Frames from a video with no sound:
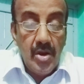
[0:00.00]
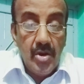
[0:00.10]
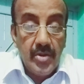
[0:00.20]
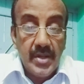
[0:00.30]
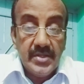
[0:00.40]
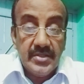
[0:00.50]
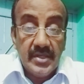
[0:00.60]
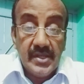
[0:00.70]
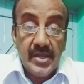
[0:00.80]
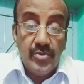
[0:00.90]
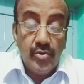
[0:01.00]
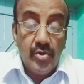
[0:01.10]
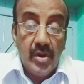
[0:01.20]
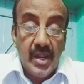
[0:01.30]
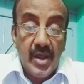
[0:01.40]
Or else again you
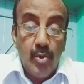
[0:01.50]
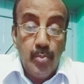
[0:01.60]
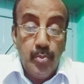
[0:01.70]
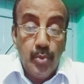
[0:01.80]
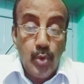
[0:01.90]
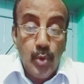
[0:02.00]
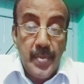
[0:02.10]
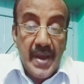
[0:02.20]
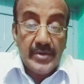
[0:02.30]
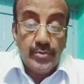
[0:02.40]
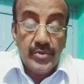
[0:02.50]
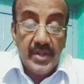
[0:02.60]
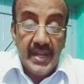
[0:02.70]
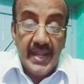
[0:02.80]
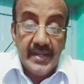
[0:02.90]
can go back to
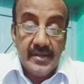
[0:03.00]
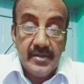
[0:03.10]
the net